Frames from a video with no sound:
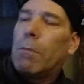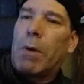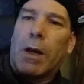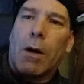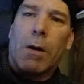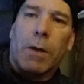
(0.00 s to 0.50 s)

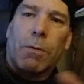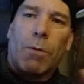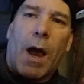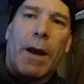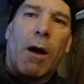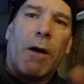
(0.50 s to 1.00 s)
But, you know, it's a
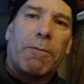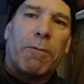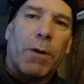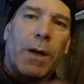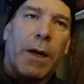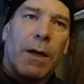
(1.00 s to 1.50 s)
write-off
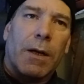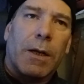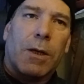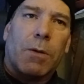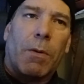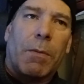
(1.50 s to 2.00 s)
for the
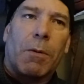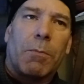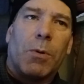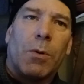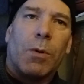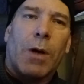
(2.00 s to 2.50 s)
Endless Swimming
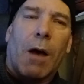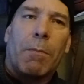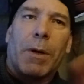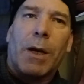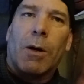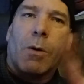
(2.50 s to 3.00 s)
Pool
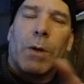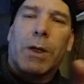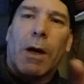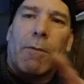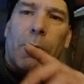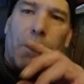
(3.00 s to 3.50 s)
Company or
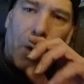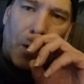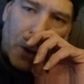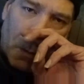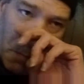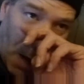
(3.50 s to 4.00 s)
whichever
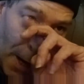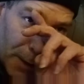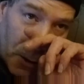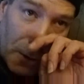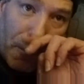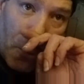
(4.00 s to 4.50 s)
person
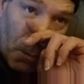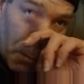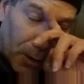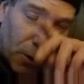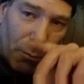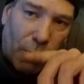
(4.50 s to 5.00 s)
buys it for
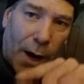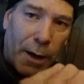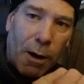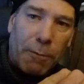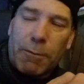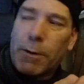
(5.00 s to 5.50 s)
me. It's a
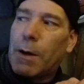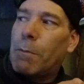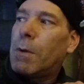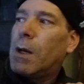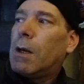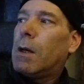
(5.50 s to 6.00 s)
write-off for
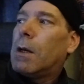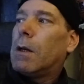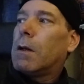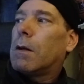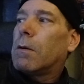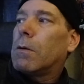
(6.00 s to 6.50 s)
them.
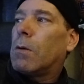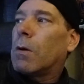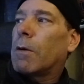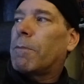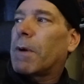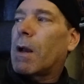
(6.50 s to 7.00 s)

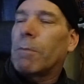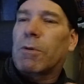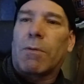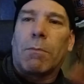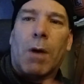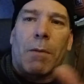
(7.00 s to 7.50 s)
Or if it comes
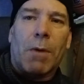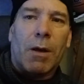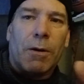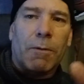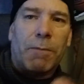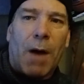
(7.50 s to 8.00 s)
from my
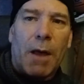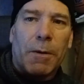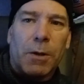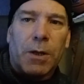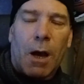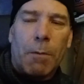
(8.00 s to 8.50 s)
mother and
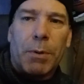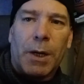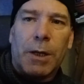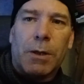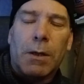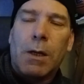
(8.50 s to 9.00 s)
father's
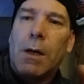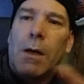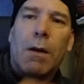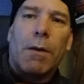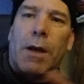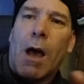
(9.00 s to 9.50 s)
companies.
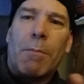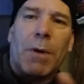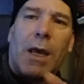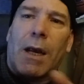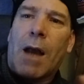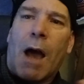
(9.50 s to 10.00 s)
The
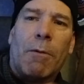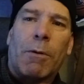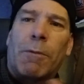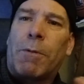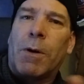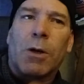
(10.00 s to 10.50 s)
government cannot
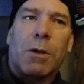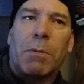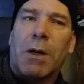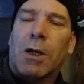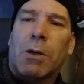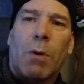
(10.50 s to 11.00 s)
refuse
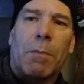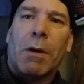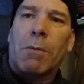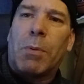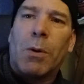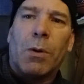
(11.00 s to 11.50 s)
me a
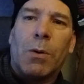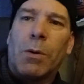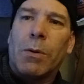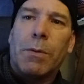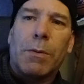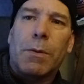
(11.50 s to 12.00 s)
swimming pool.